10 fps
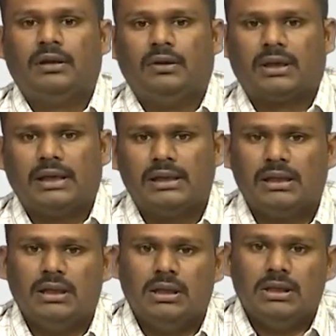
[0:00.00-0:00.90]
Okay.
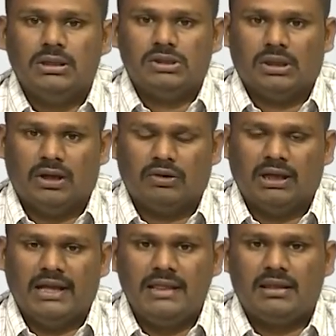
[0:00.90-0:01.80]
So, now the
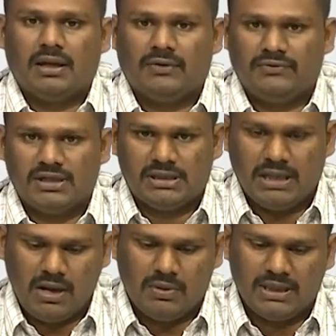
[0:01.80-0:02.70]
length of this
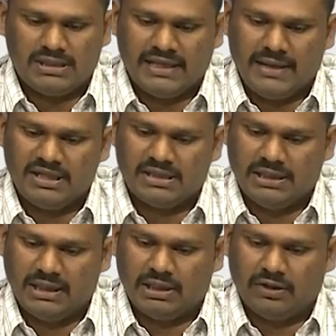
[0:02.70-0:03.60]
A1 is same as
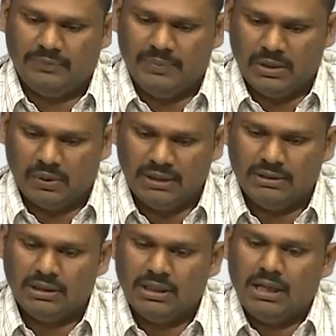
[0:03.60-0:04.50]
length of
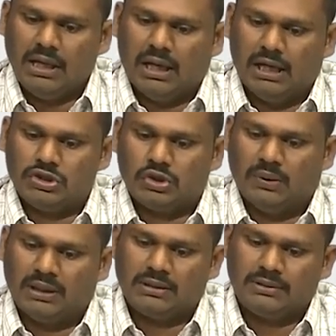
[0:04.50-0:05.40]
B1 and
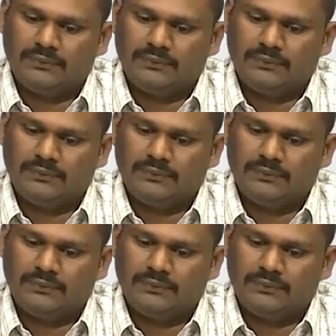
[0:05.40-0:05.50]
so on.